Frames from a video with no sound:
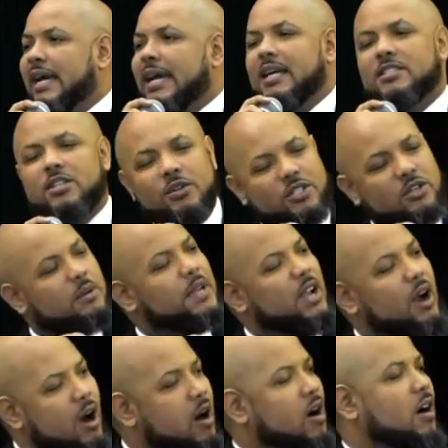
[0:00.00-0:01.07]
And so it's going to be
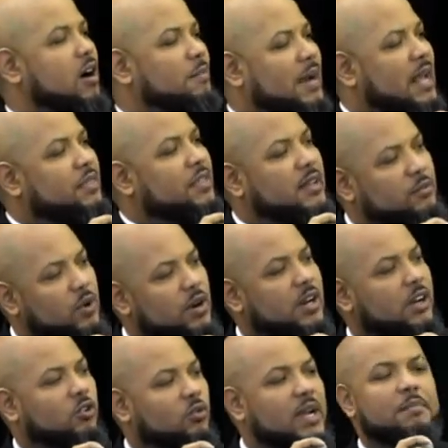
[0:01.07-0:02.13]
hard, but I think we're in
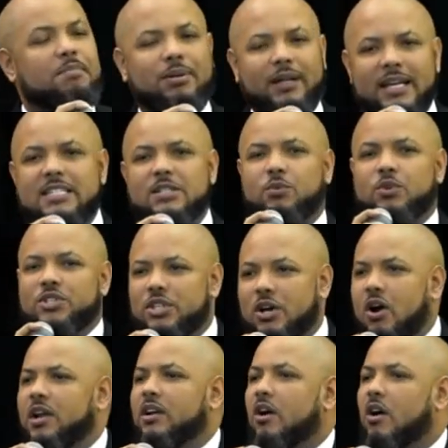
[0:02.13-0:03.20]
a great place and we're
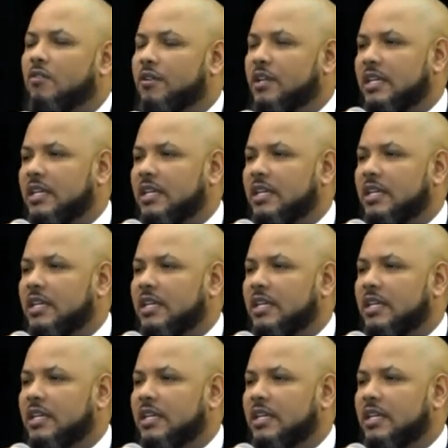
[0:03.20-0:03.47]
starting off in